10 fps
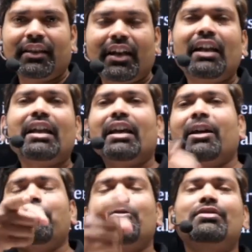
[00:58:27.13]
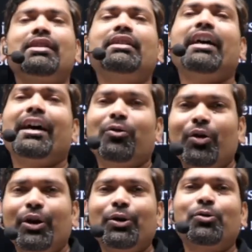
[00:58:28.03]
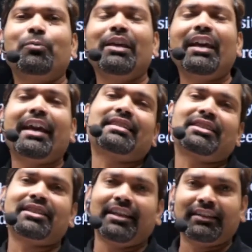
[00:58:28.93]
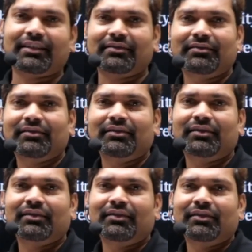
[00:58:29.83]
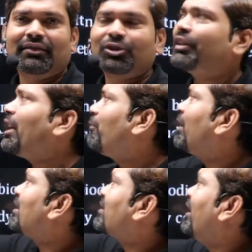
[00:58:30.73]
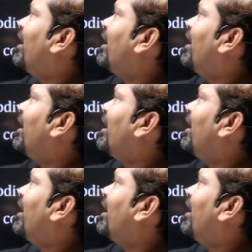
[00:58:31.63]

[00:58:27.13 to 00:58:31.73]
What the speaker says: in near future they are going to be extinct. That we can say